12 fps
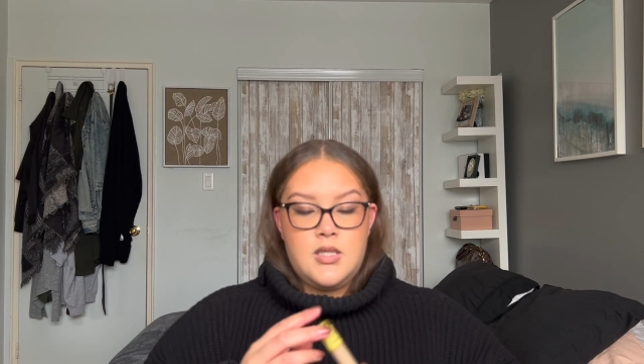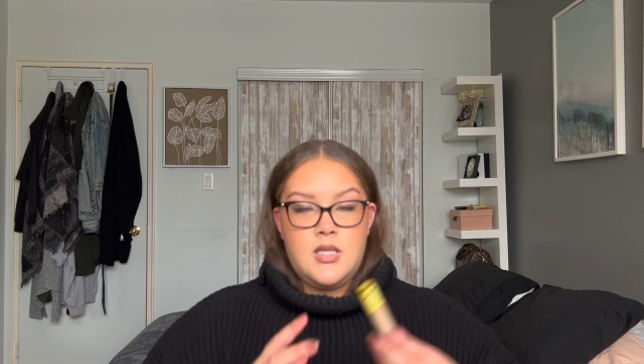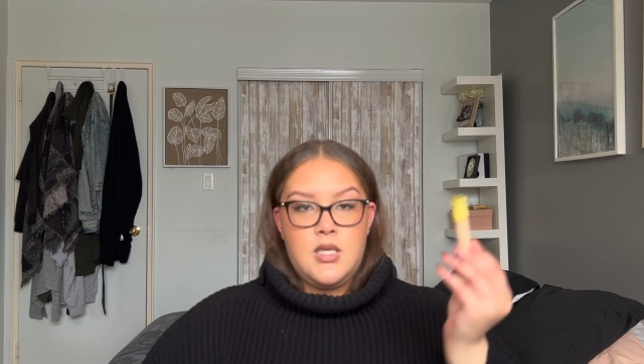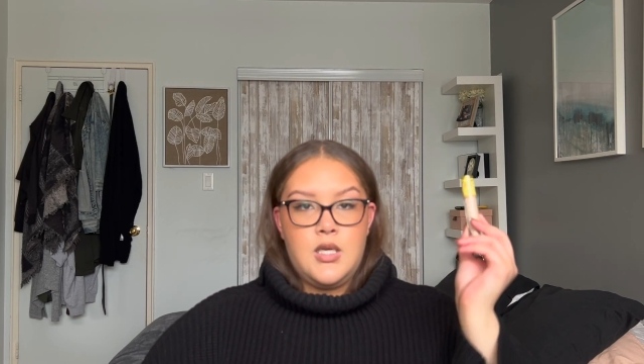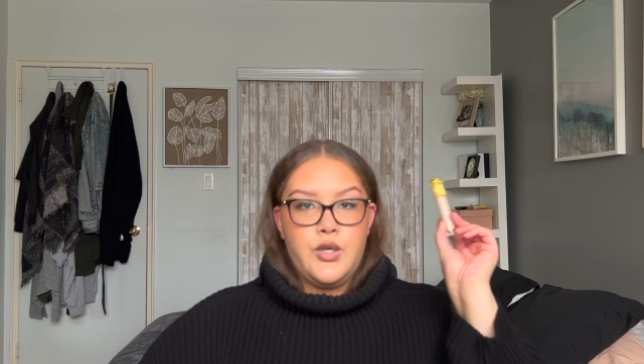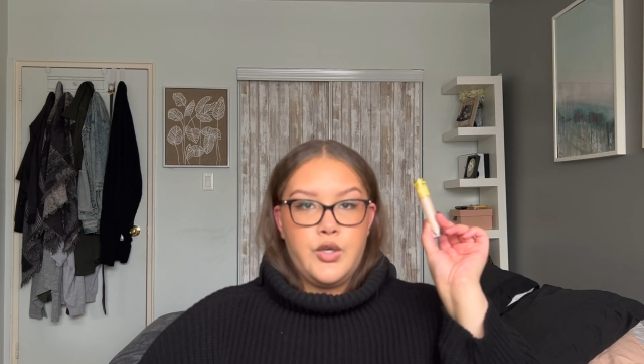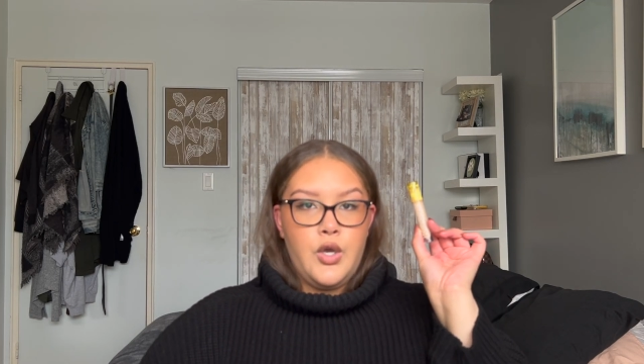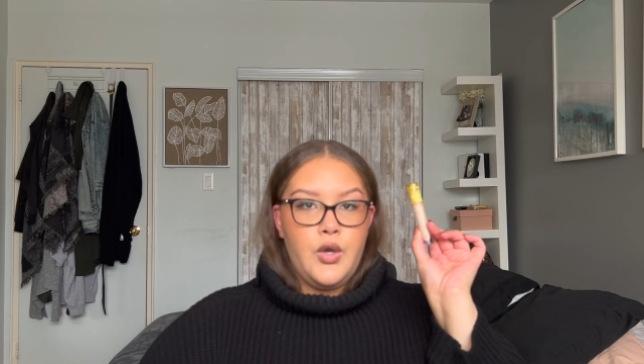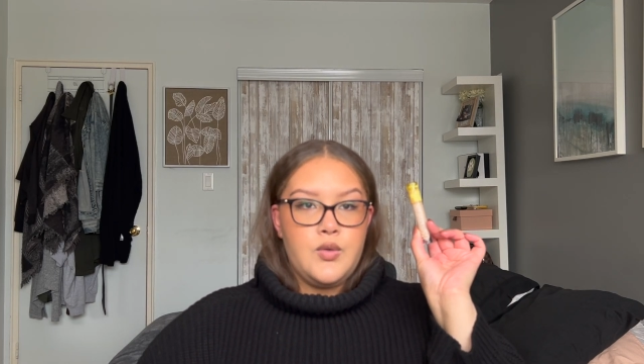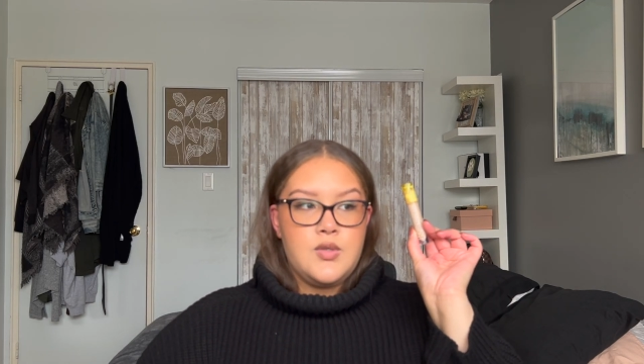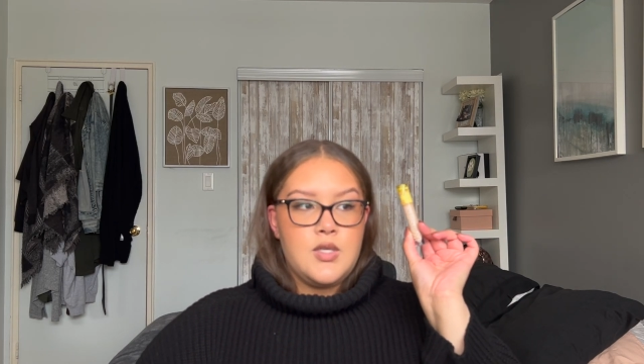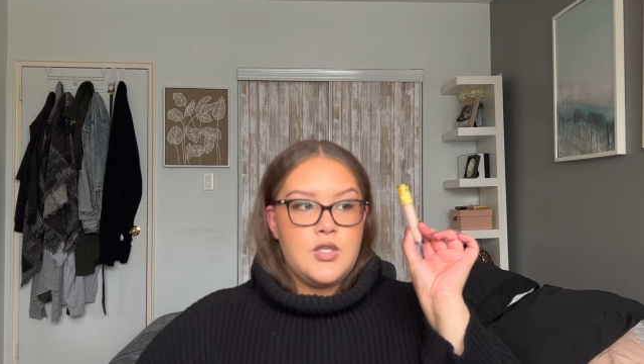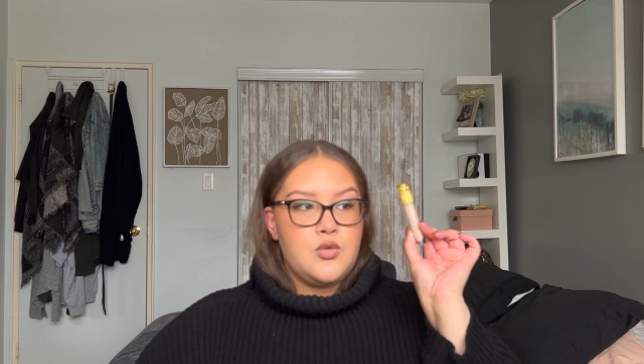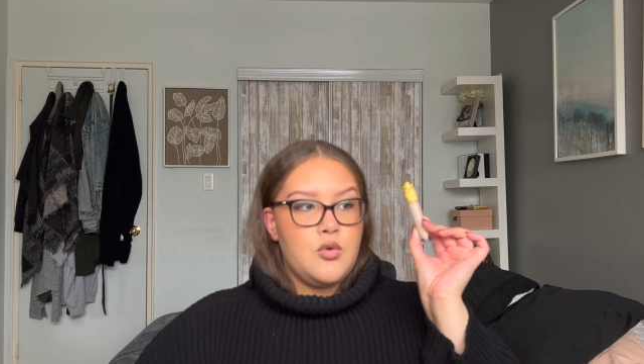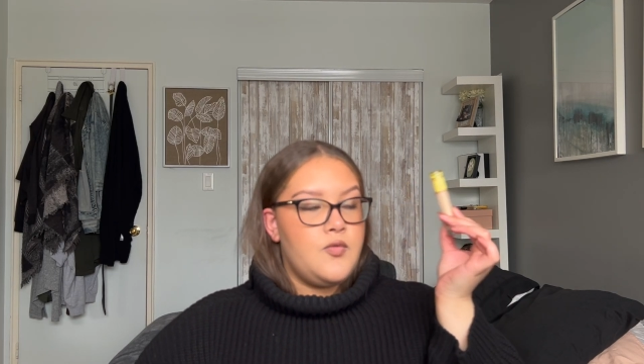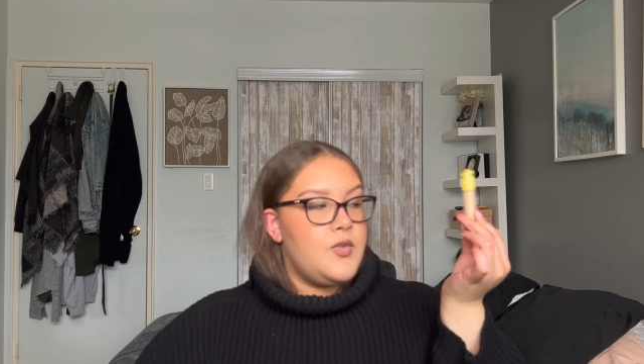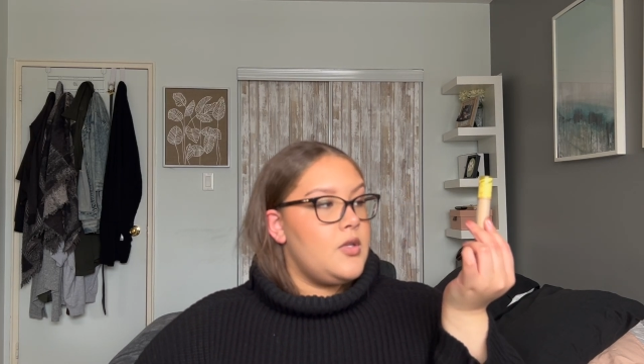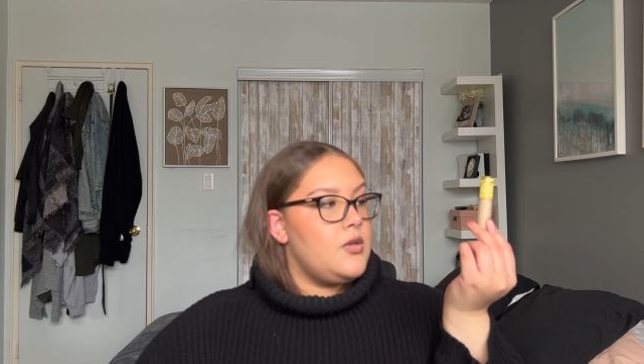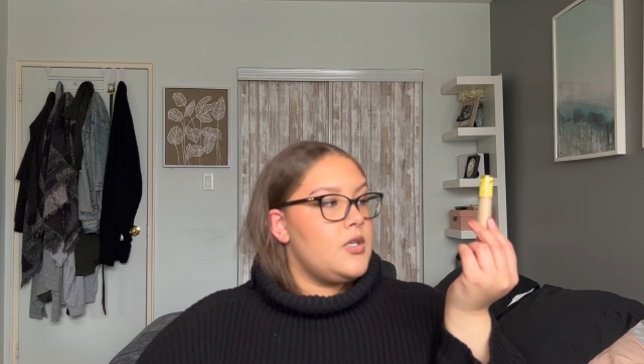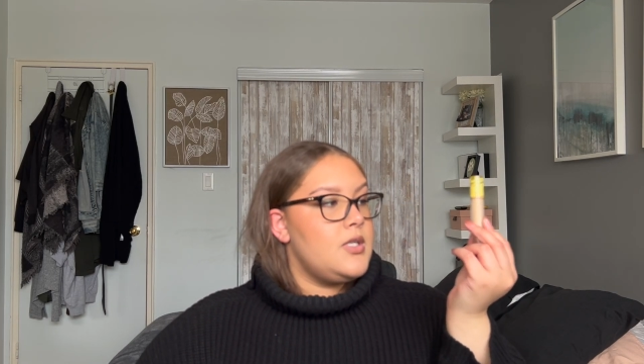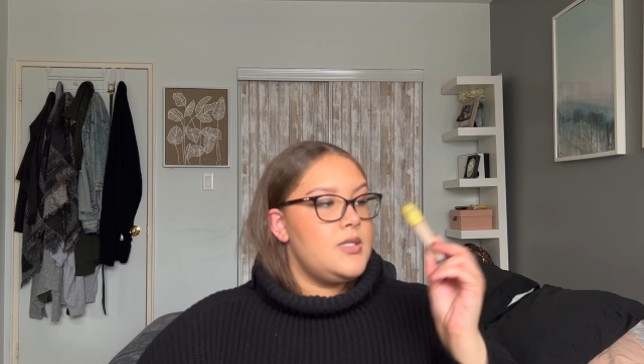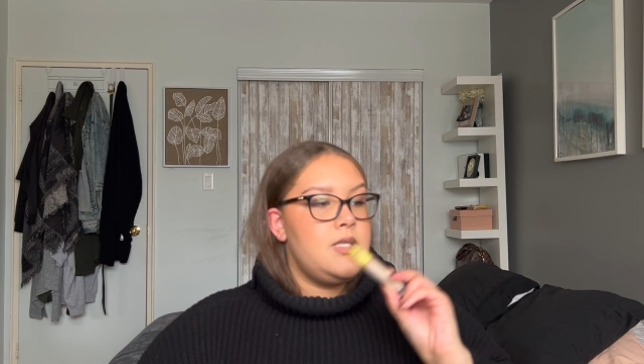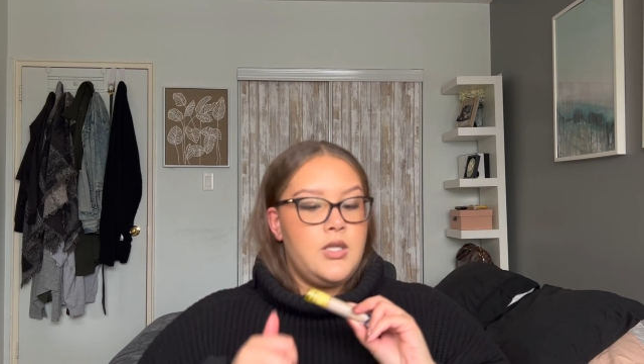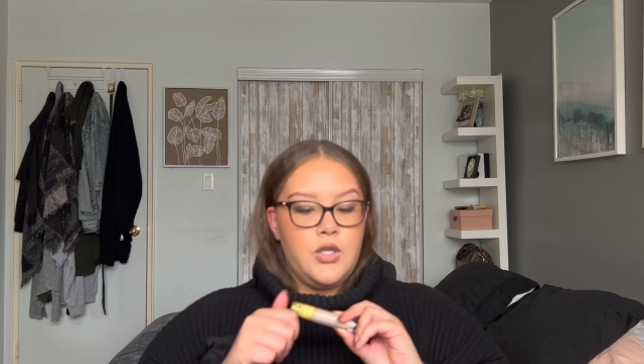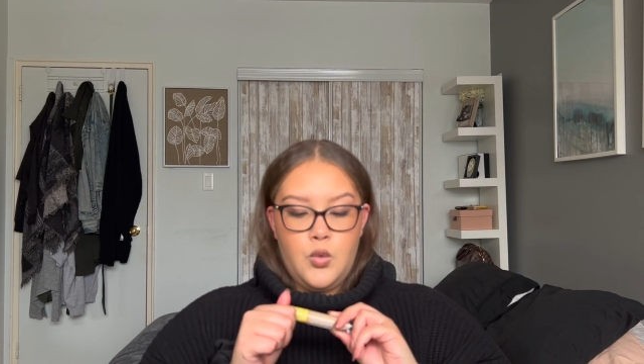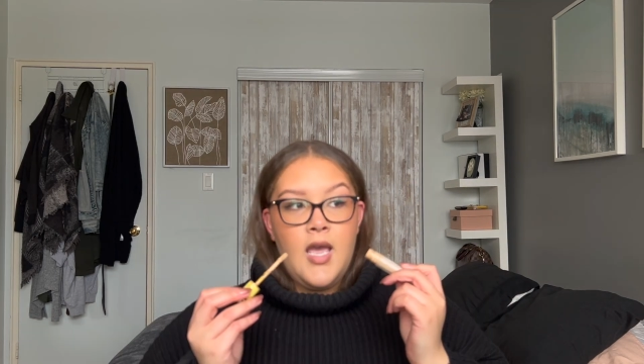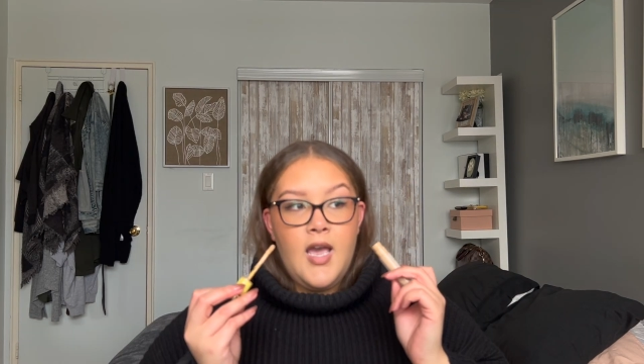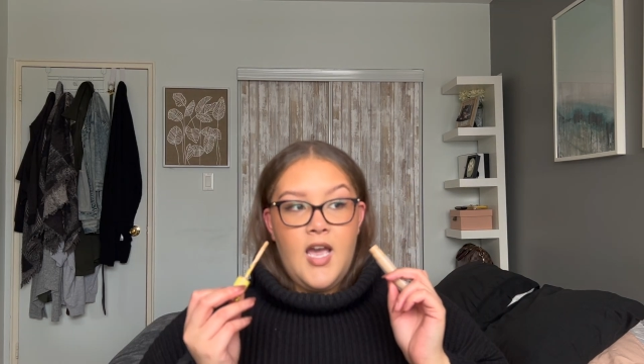the Kosas Revealer Concealer.